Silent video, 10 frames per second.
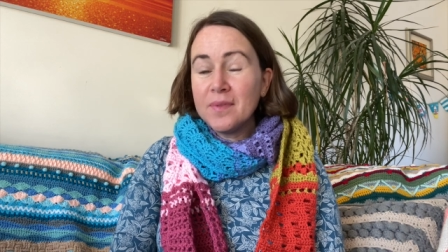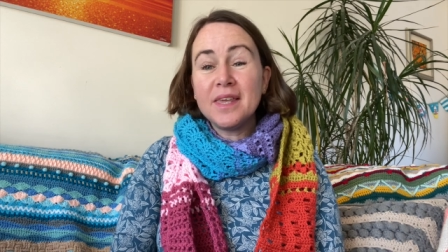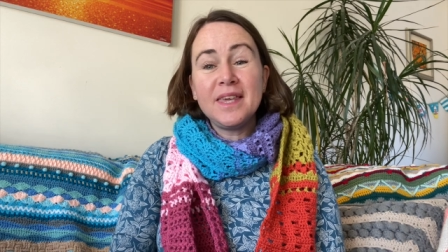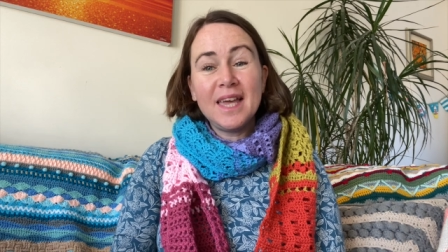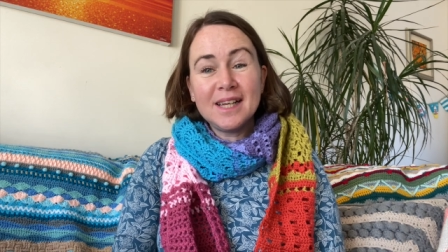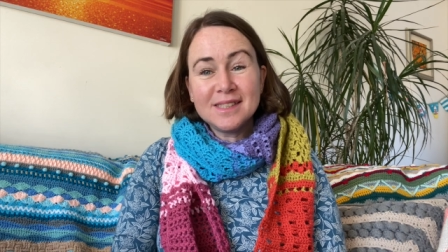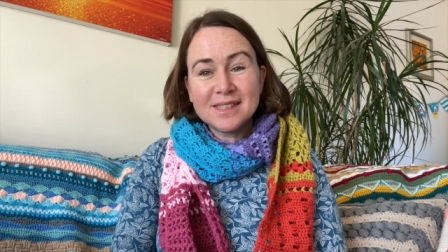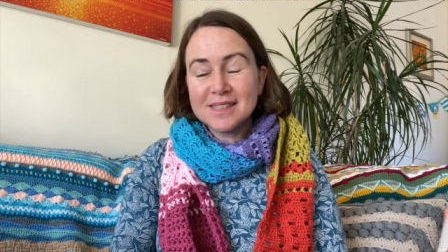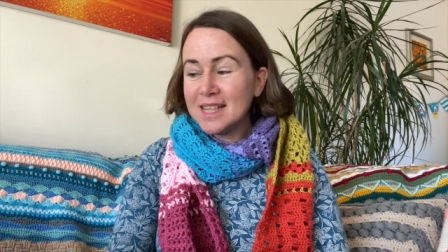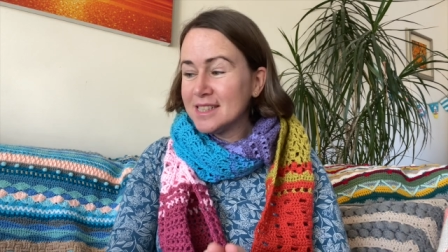
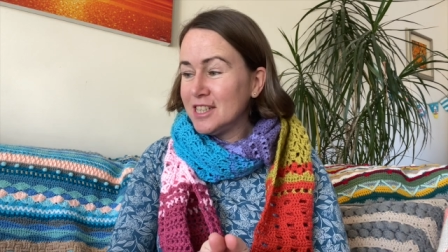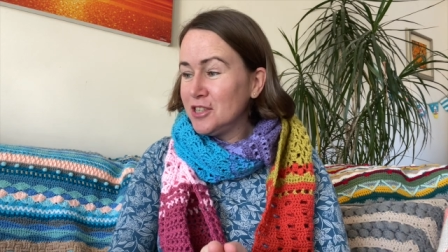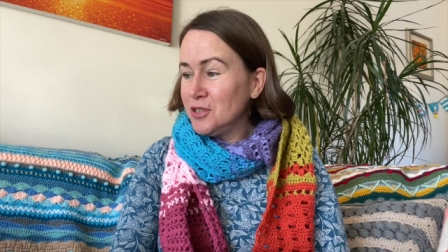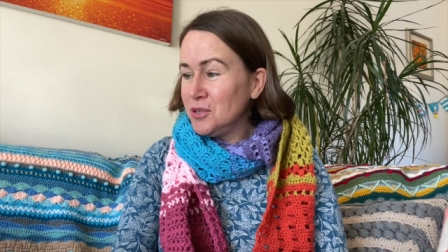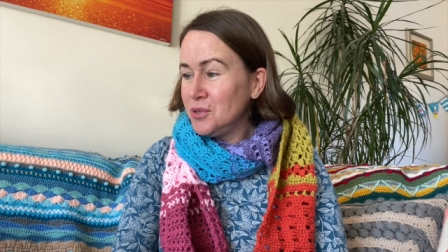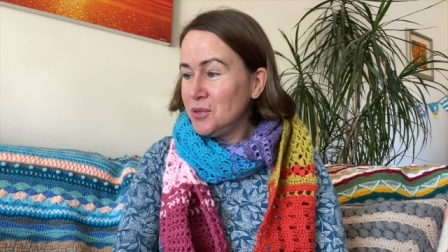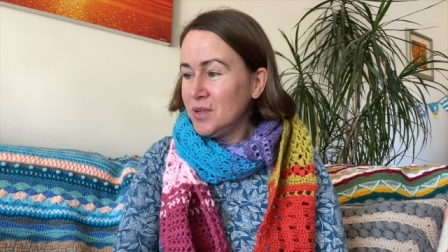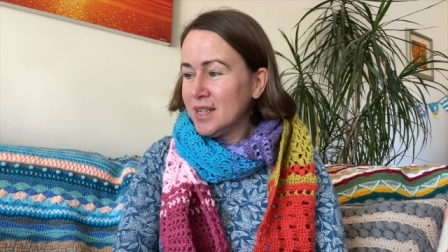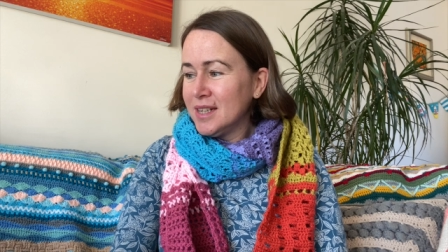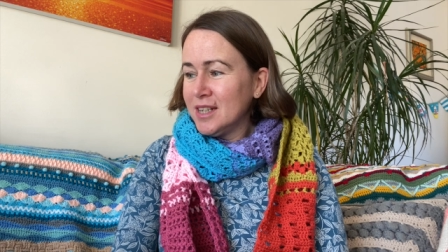Yes, there's a new,
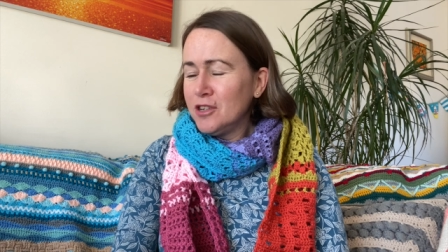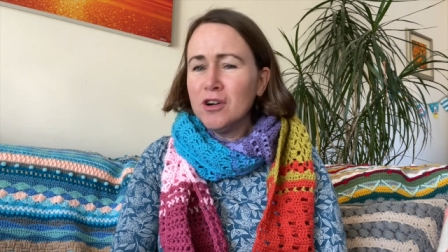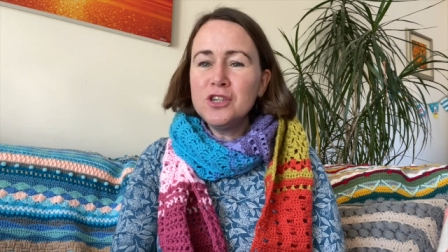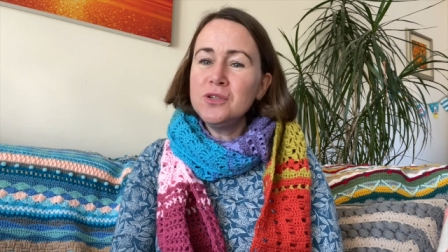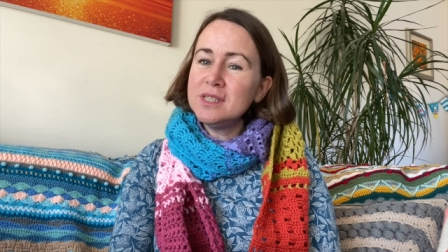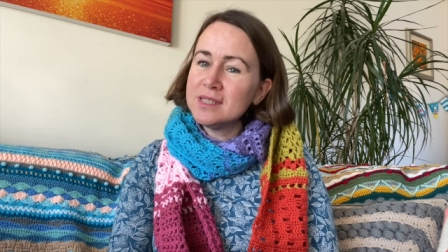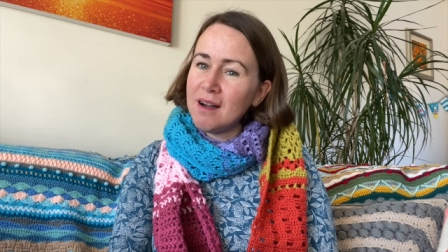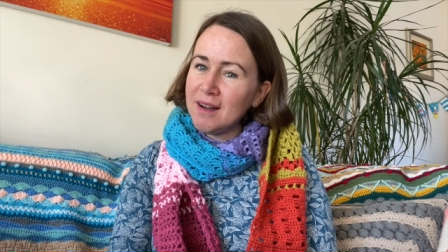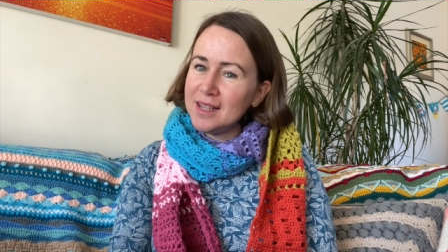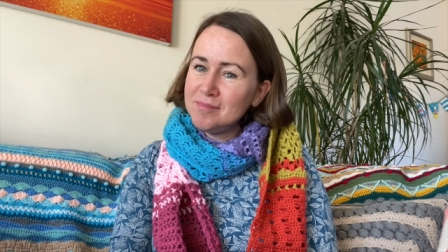not a new
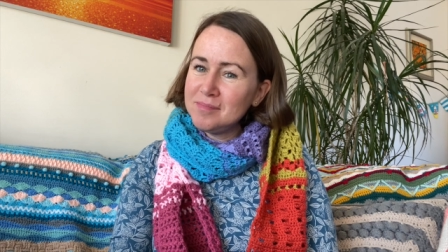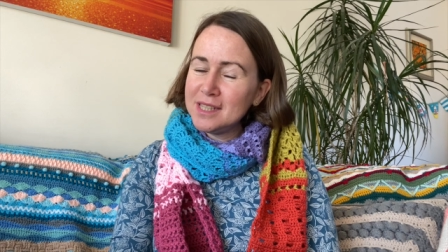design,